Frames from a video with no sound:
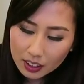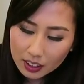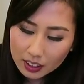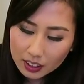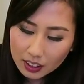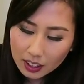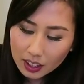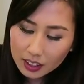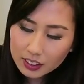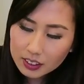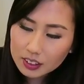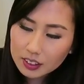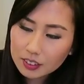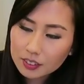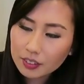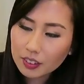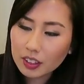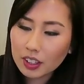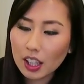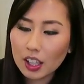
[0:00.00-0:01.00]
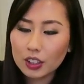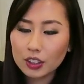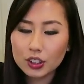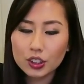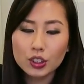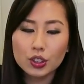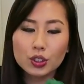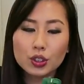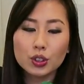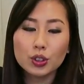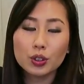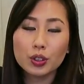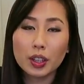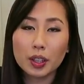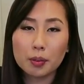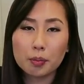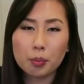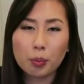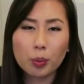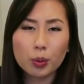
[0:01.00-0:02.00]
it kind of allows you to
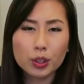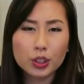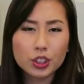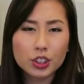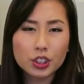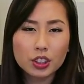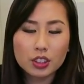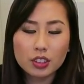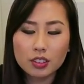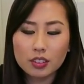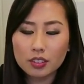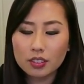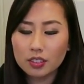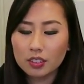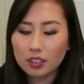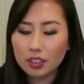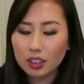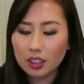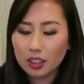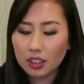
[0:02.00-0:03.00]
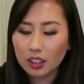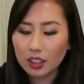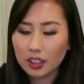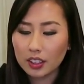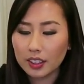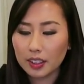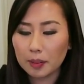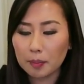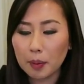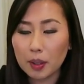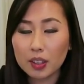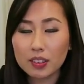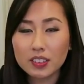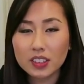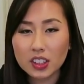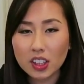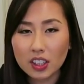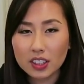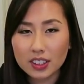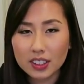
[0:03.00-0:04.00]
like portion the amount
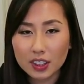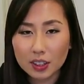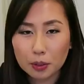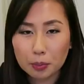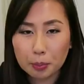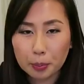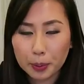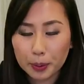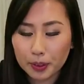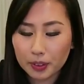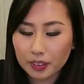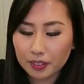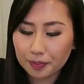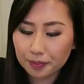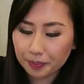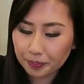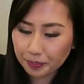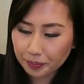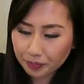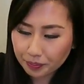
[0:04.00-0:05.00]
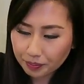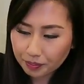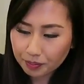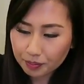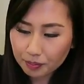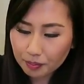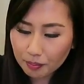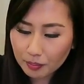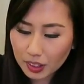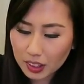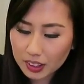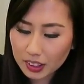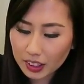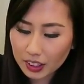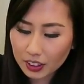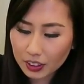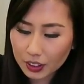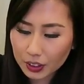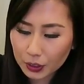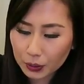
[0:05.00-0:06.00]
of sauce that you
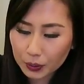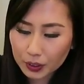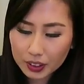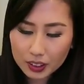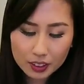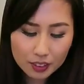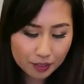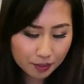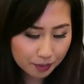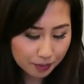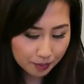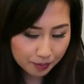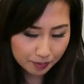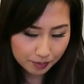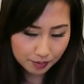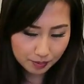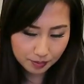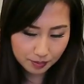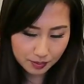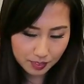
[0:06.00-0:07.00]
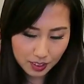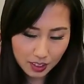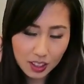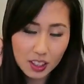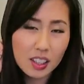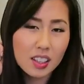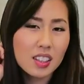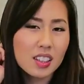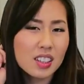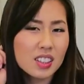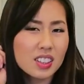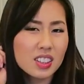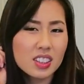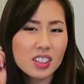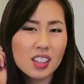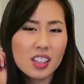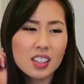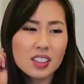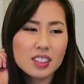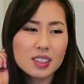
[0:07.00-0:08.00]
eat it with. Because you
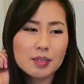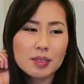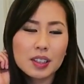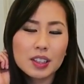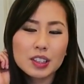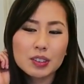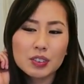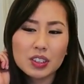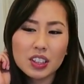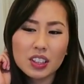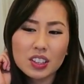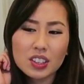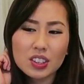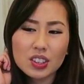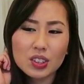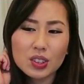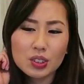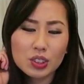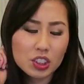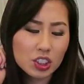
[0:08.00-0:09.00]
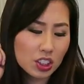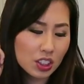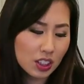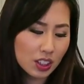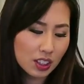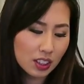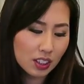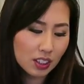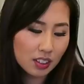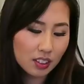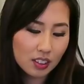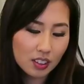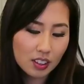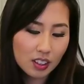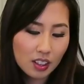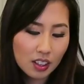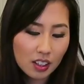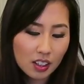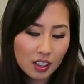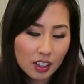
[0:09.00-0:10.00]
know how sometimes when you eat sushi,
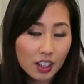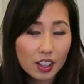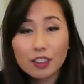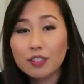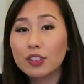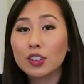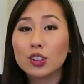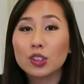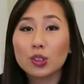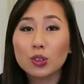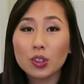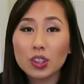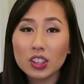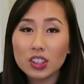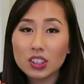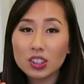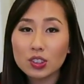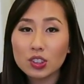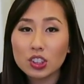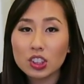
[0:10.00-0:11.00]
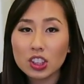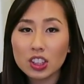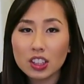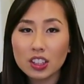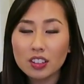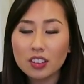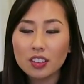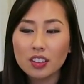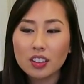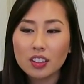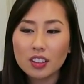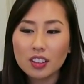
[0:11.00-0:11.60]
if you do eat sushi,